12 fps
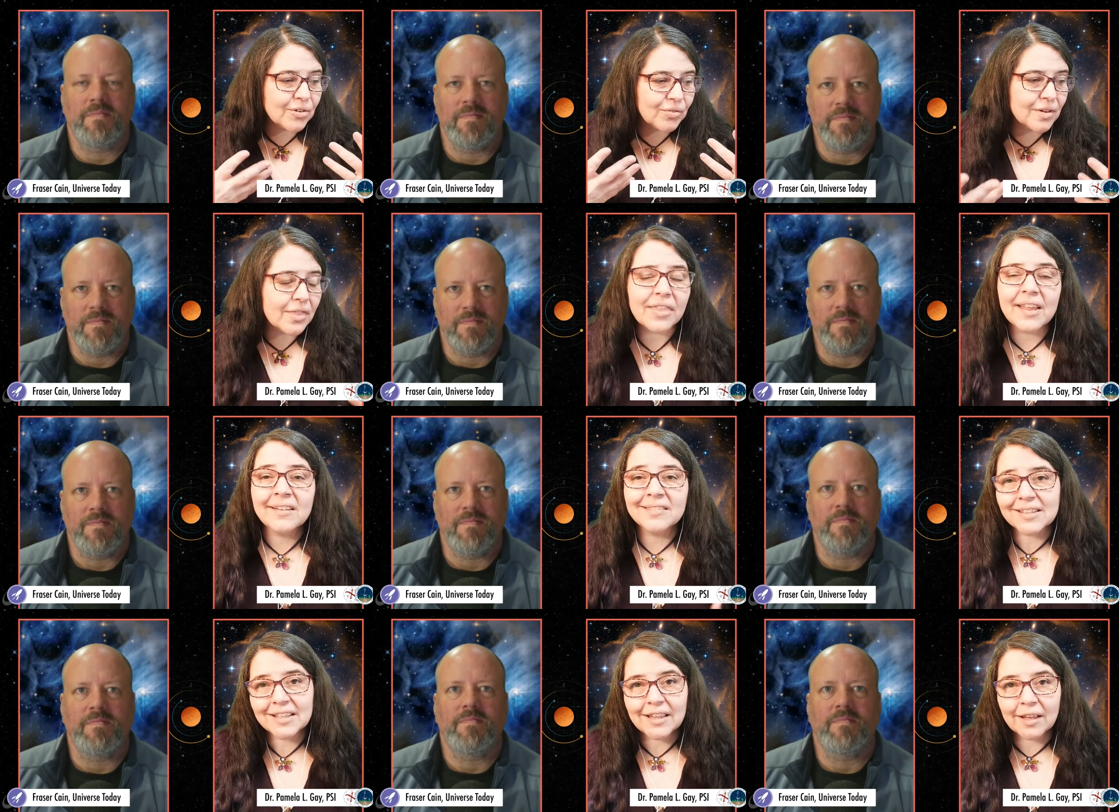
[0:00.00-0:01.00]
Speaker 1: different
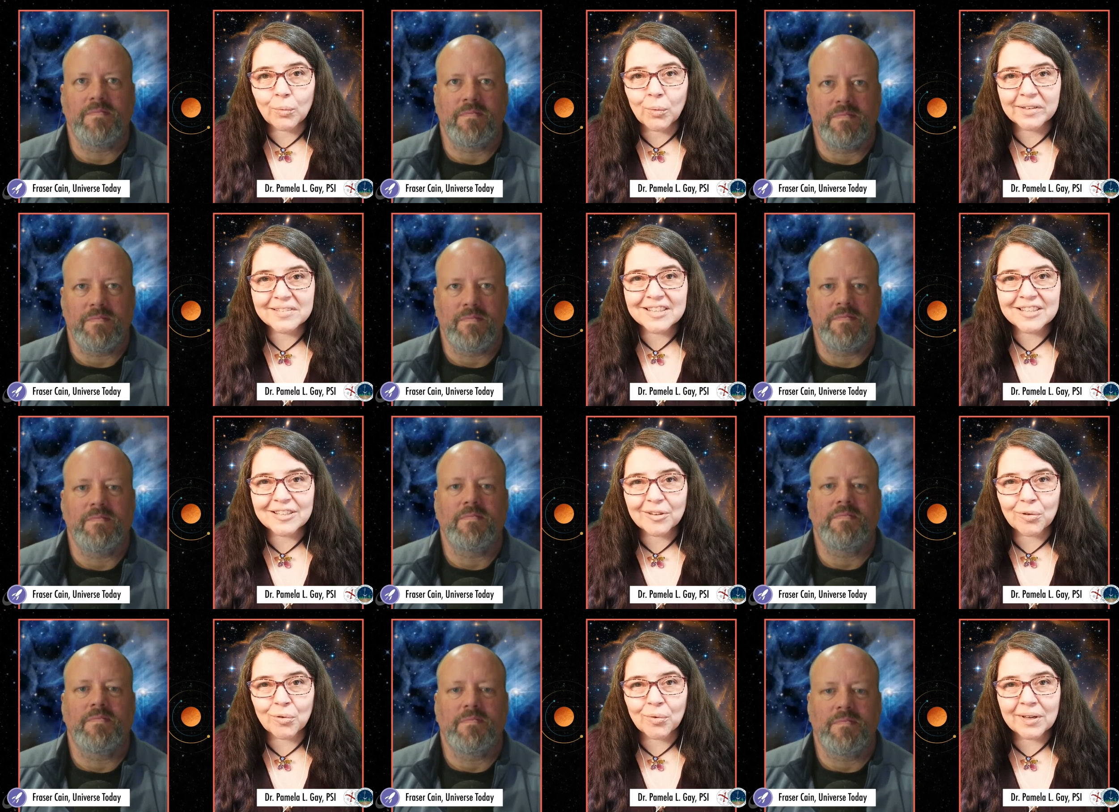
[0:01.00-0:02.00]
things that they'd want to
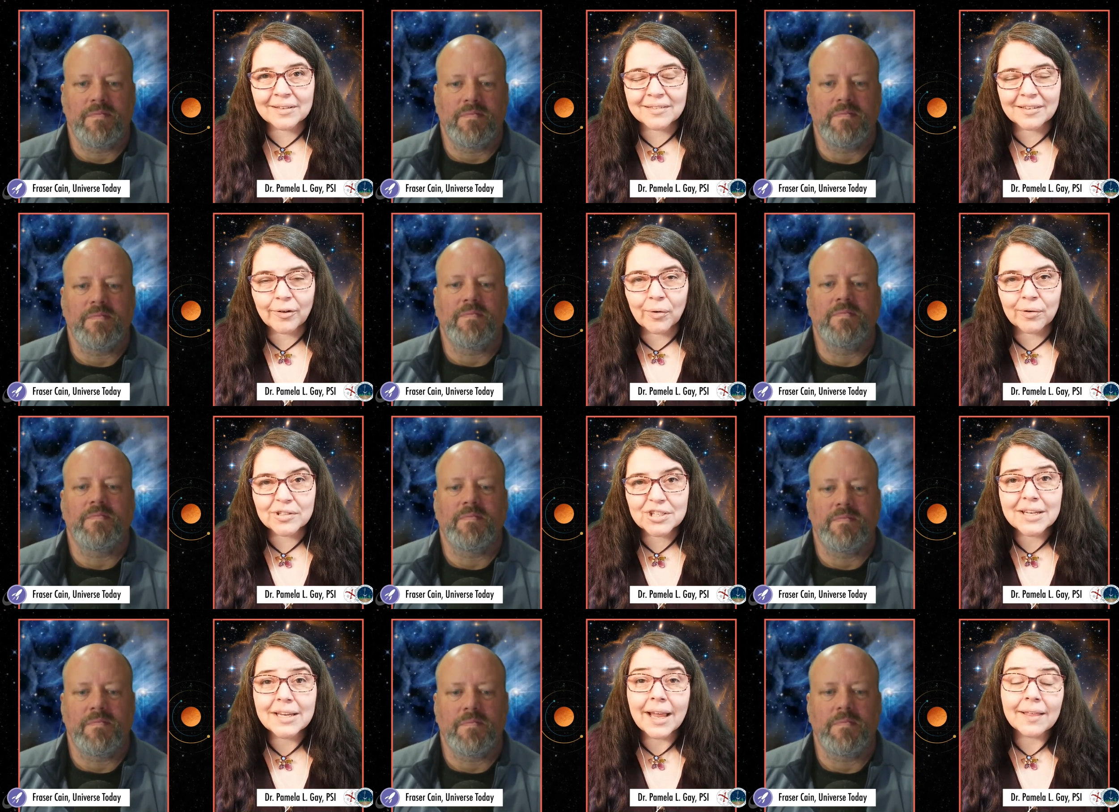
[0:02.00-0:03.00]
do in zero G.